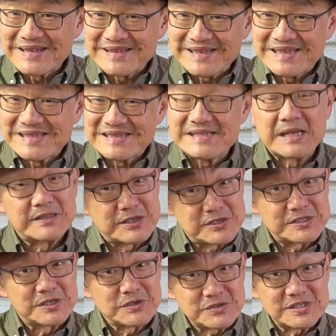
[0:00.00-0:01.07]
these, they're
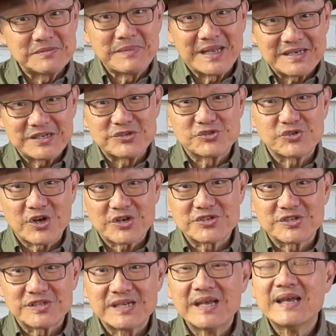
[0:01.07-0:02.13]
still cement
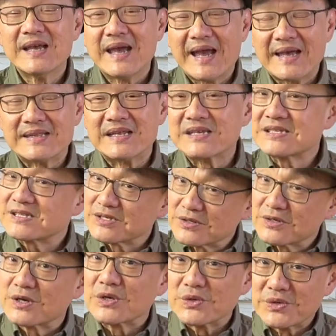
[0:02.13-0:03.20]
construction and they're still
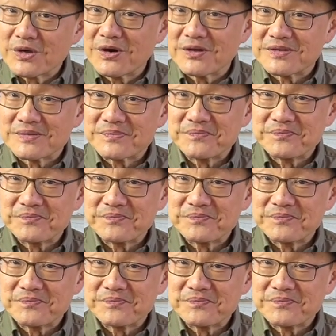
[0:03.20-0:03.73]
glued on.